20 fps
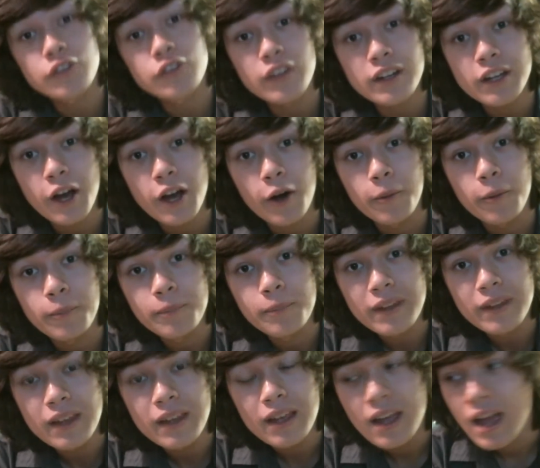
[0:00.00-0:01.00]
video,
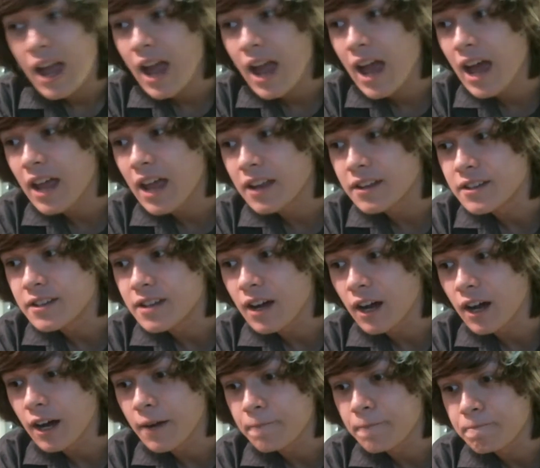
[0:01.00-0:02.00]
and
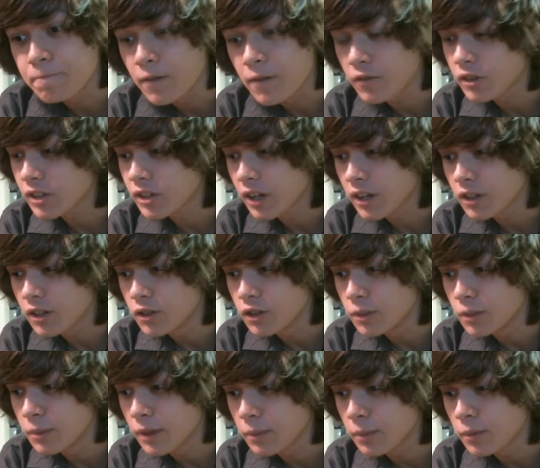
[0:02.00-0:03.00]
never done a
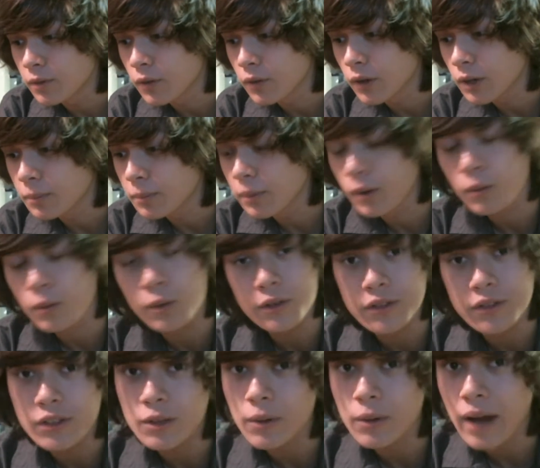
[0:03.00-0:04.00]
YouTube thing before, but we'll
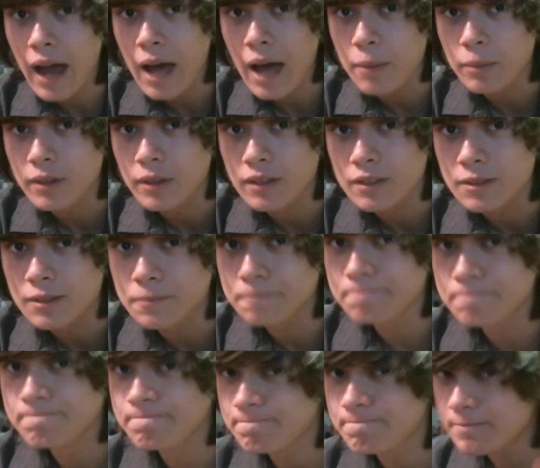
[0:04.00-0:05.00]
see what happens
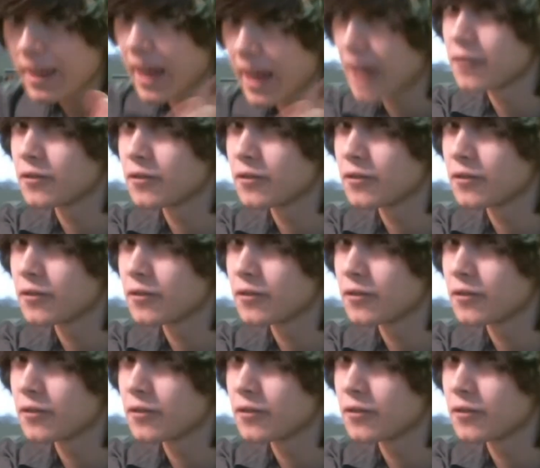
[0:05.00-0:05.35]
head